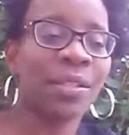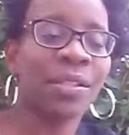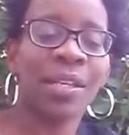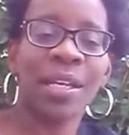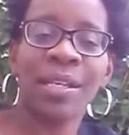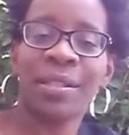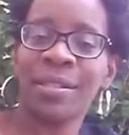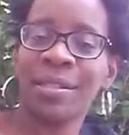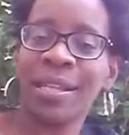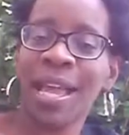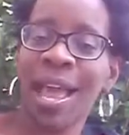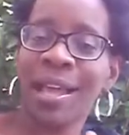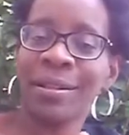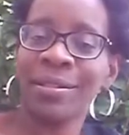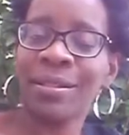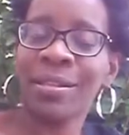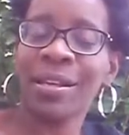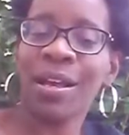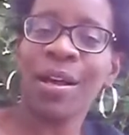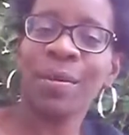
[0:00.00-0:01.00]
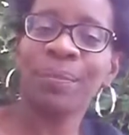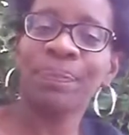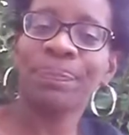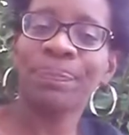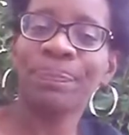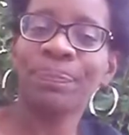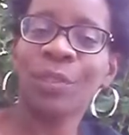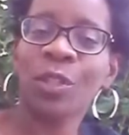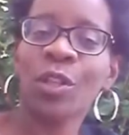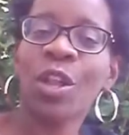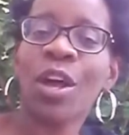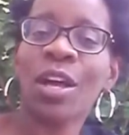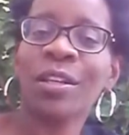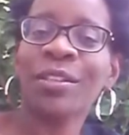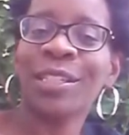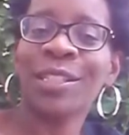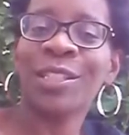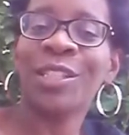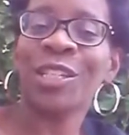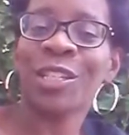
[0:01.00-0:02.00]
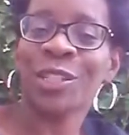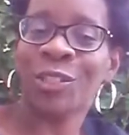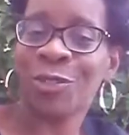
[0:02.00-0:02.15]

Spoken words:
It's that the